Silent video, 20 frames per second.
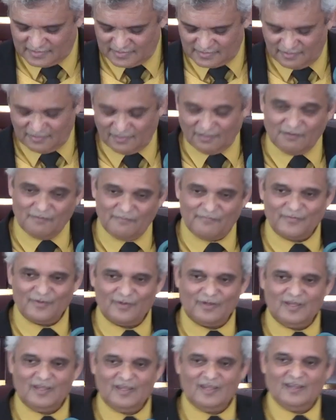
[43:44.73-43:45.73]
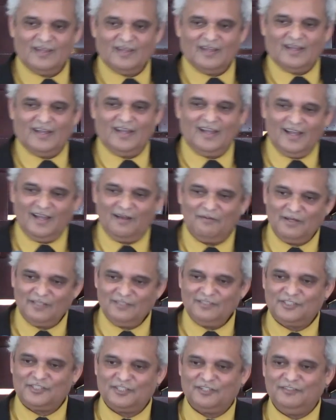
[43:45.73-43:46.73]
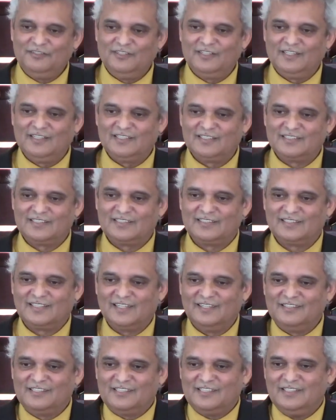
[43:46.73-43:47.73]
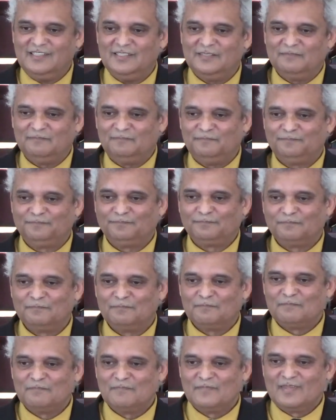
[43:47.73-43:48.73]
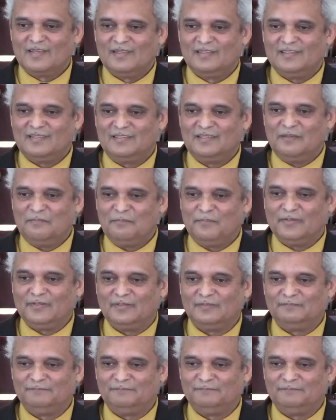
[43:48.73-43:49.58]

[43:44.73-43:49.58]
you know, I want to show you this. Can you see the temple?